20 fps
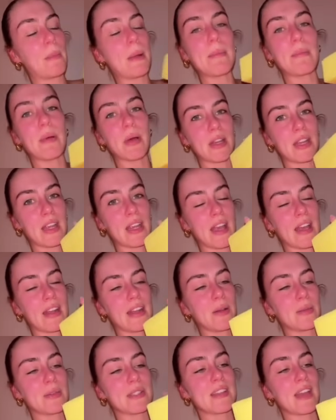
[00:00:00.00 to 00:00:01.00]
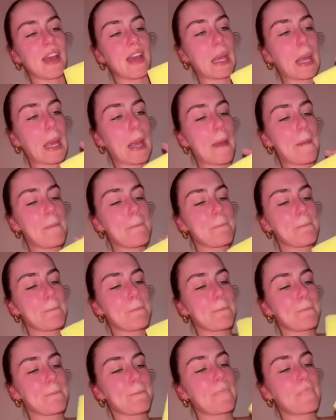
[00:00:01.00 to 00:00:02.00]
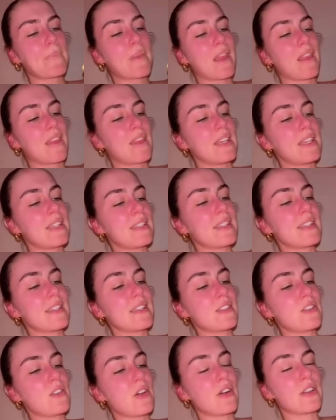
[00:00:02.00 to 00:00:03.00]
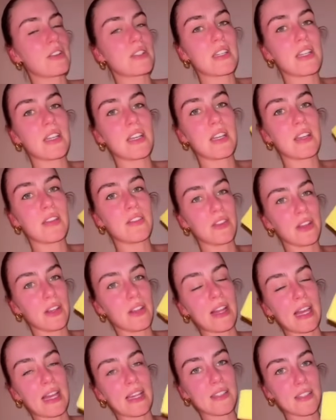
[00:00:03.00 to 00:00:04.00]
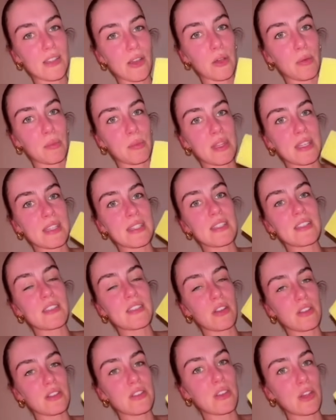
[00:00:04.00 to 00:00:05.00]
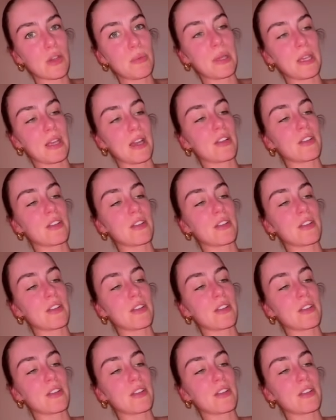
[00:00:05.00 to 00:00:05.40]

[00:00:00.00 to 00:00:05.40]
on my body. And I was like, this does not feel like soap. This is not soapy.